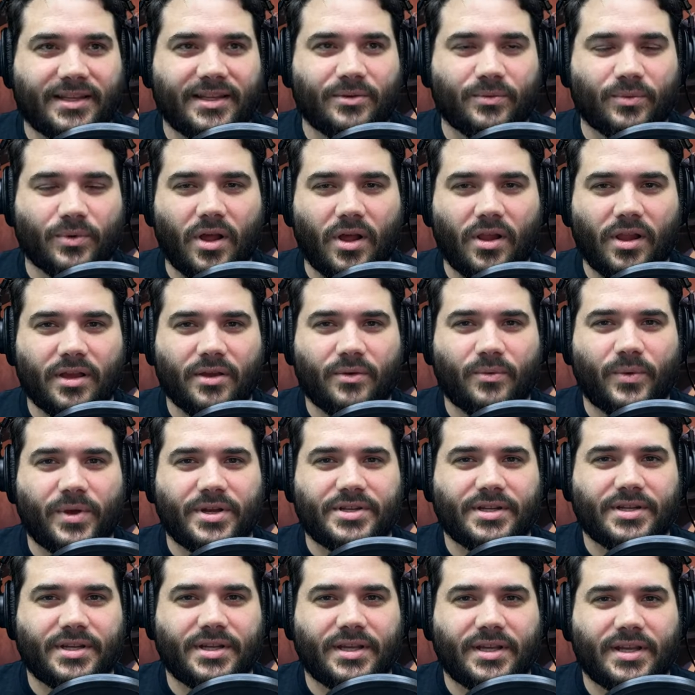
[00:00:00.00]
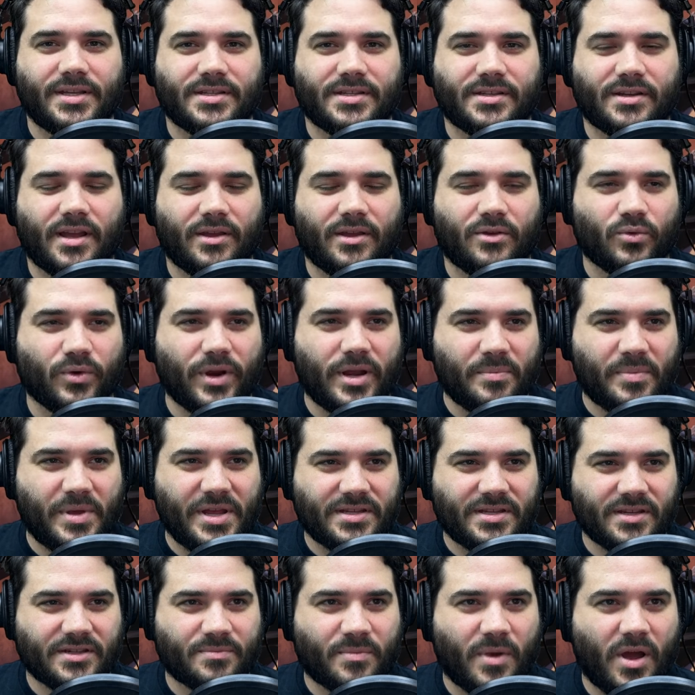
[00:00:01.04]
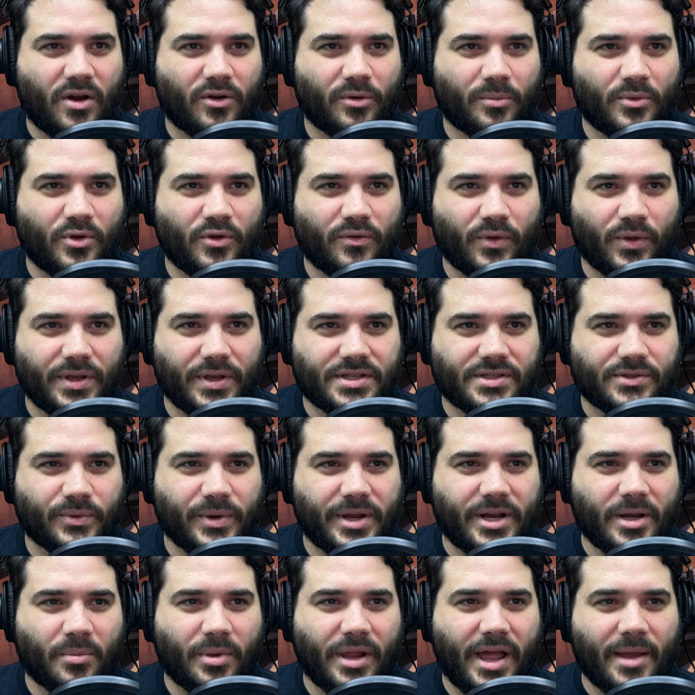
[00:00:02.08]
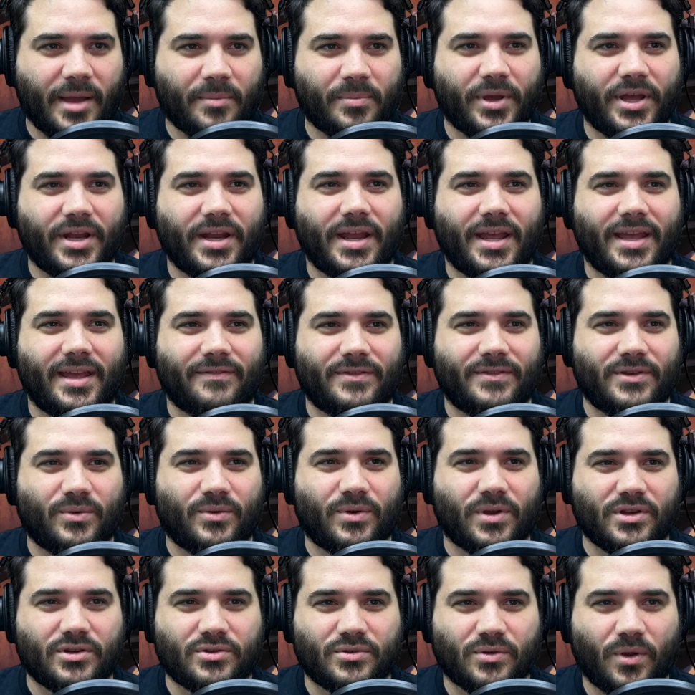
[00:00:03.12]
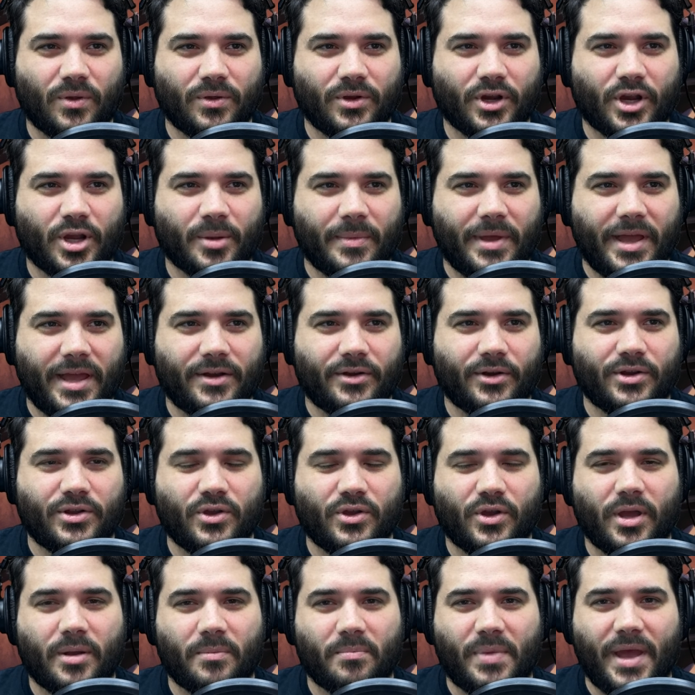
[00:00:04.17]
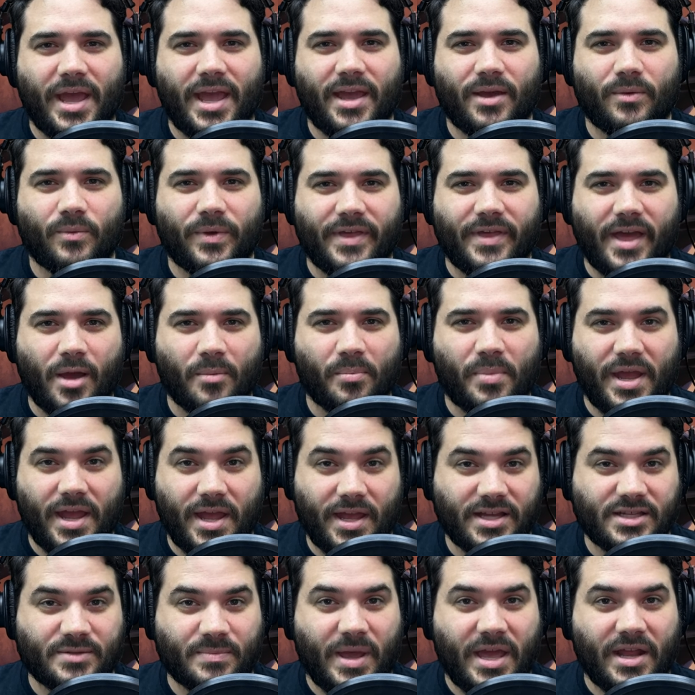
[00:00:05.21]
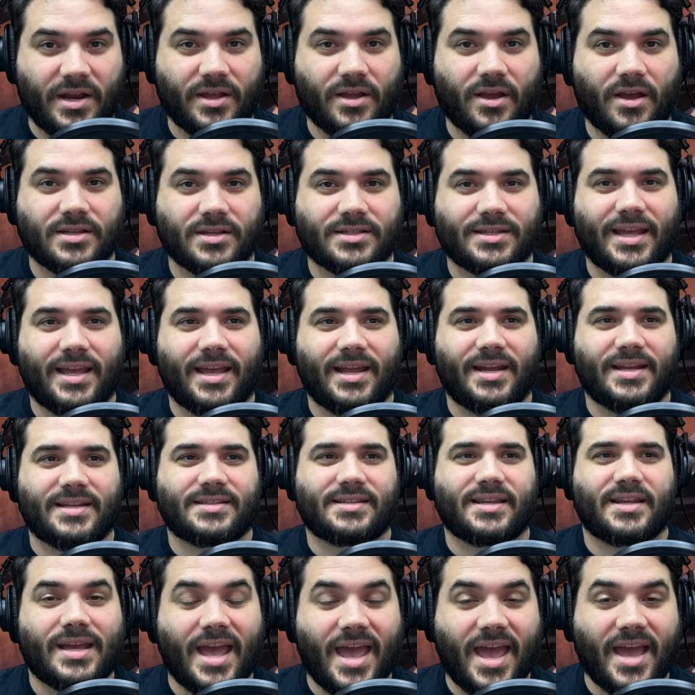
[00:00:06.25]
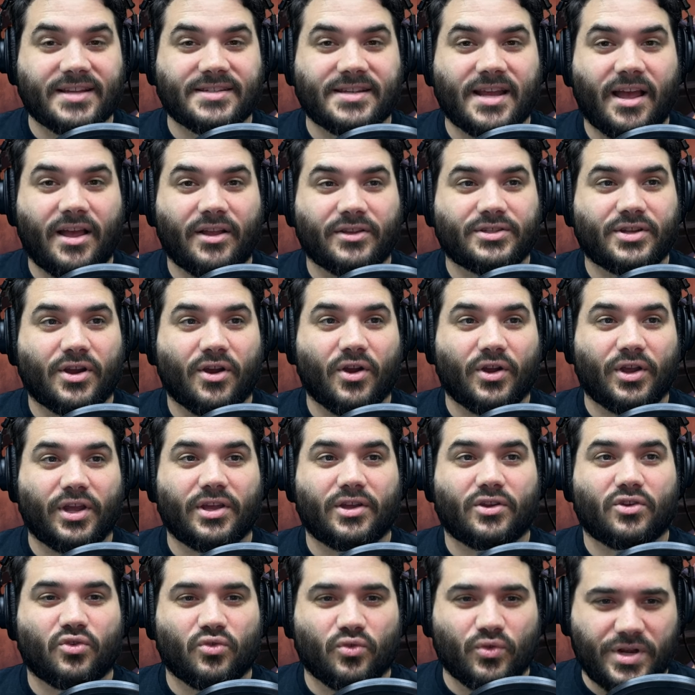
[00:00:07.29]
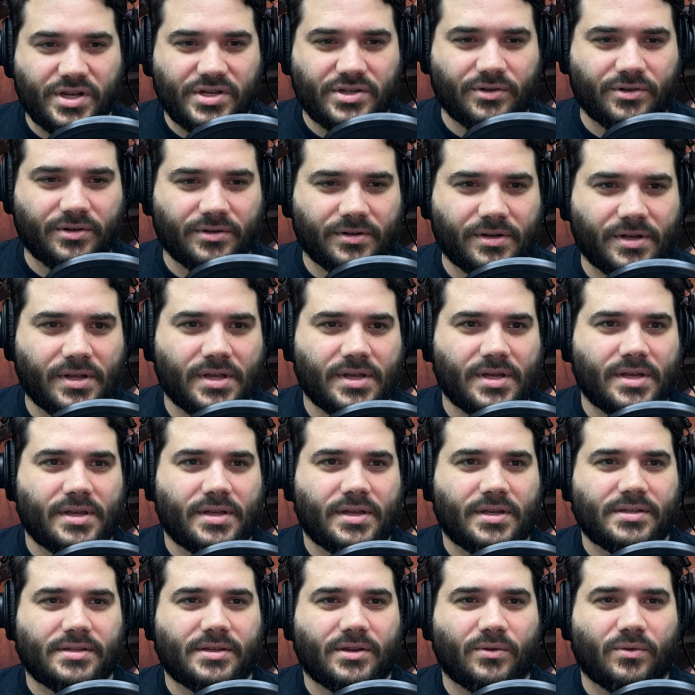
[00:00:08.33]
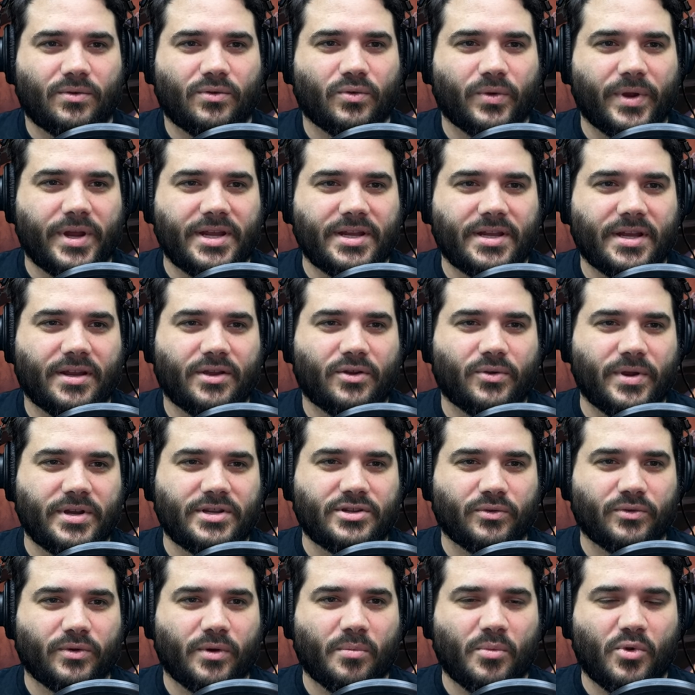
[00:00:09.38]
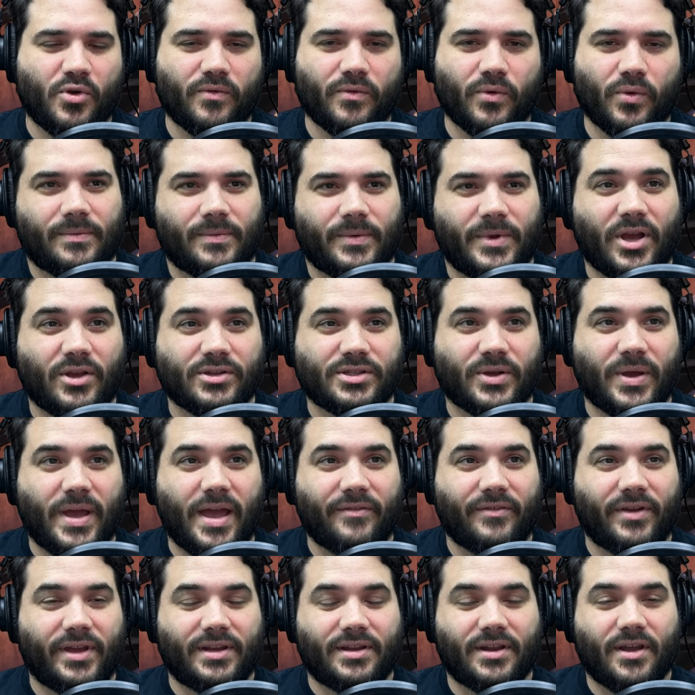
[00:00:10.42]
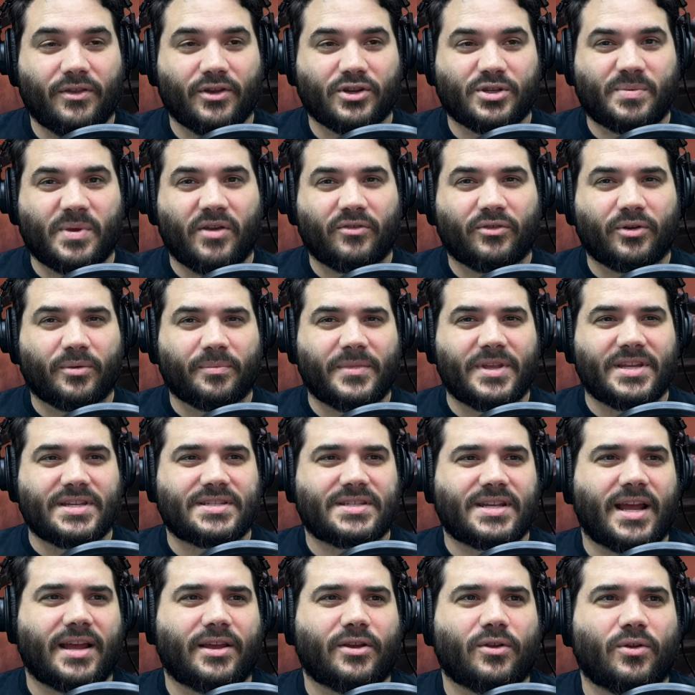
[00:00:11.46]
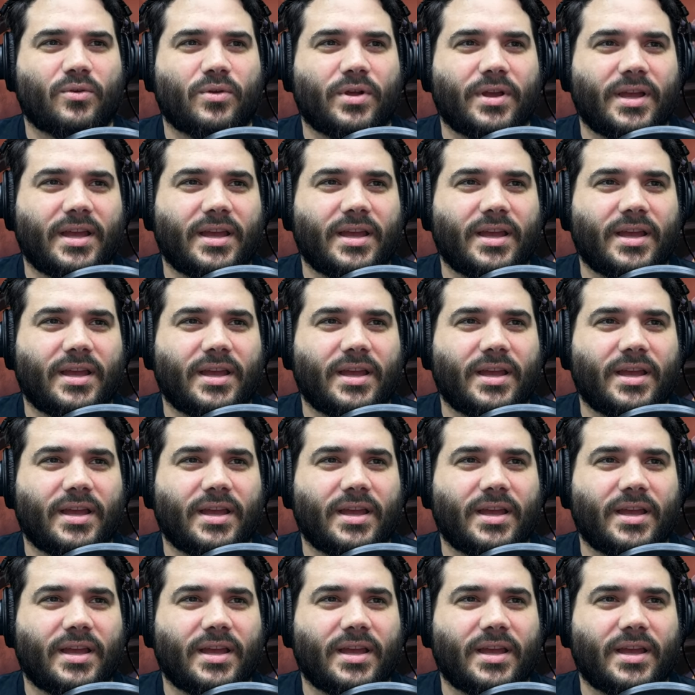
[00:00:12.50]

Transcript: Rollick, which is a great piece of spot removal. It's 3 and a black, but if you control your commander, you can pay it without paying its mana cost, and it says exile target creature. So great creature removal. We also have another spell from this cycle.